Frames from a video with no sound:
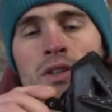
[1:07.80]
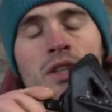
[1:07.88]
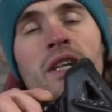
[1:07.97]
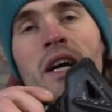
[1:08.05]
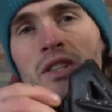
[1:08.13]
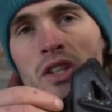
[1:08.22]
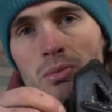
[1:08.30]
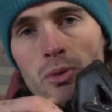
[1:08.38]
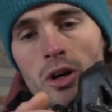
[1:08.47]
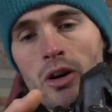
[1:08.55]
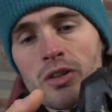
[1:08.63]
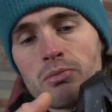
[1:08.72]
So it's nice and
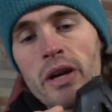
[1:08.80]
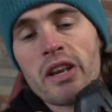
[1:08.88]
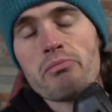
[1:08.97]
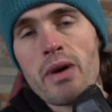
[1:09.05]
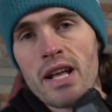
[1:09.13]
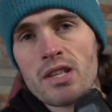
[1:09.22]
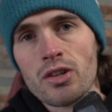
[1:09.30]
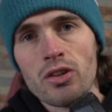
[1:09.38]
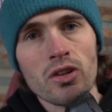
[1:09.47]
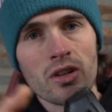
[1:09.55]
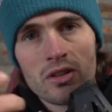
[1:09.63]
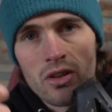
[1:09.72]
small, it's made of
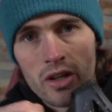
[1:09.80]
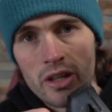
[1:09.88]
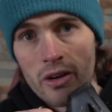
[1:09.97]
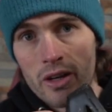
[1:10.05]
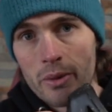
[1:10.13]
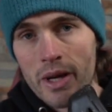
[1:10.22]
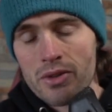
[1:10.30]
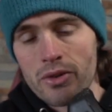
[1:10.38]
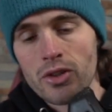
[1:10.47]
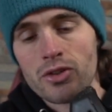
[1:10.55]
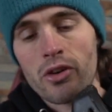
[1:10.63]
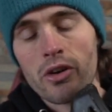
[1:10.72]
metal, it's not gonna go anywhere, it's
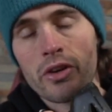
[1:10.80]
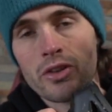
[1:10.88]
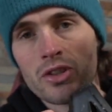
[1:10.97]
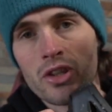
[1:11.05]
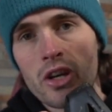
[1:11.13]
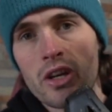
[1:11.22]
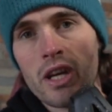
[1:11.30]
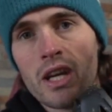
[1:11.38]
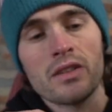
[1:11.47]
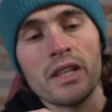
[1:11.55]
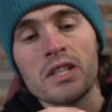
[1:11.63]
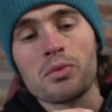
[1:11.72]
real strong, real
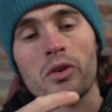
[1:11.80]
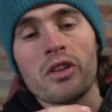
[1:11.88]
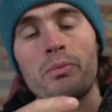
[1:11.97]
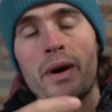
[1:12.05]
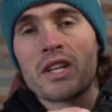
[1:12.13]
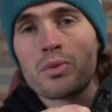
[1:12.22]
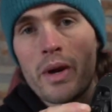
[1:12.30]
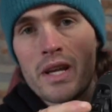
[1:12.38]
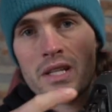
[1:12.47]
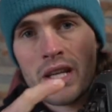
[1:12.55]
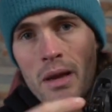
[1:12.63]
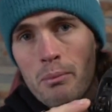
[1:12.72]
sturdy. This is one of the best
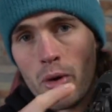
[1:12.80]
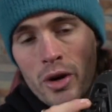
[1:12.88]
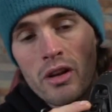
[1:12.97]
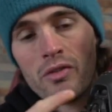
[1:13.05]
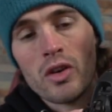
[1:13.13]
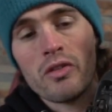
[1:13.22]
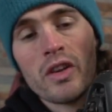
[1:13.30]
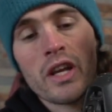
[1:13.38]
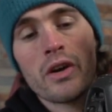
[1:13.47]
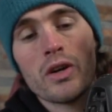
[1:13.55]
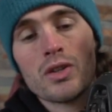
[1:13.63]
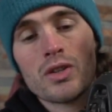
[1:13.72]
ways to get point of view
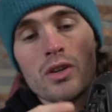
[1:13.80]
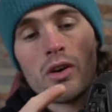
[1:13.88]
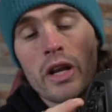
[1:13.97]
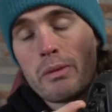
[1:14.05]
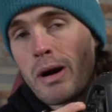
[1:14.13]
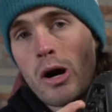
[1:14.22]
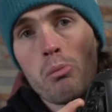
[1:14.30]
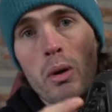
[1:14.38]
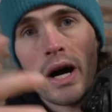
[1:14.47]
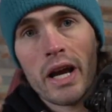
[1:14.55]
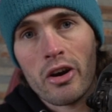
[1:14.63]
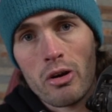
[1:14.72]
videos on a mountain
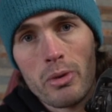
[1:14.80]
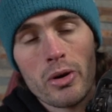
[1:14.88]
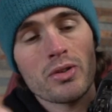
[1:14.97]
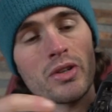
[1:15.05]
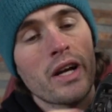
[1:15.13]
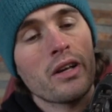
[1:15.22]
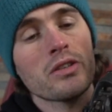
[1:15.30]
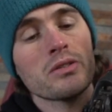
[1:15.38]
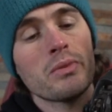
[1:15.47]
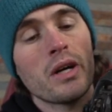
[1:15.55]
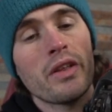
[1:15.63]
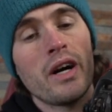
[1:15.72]
bike or a motorcycle or something like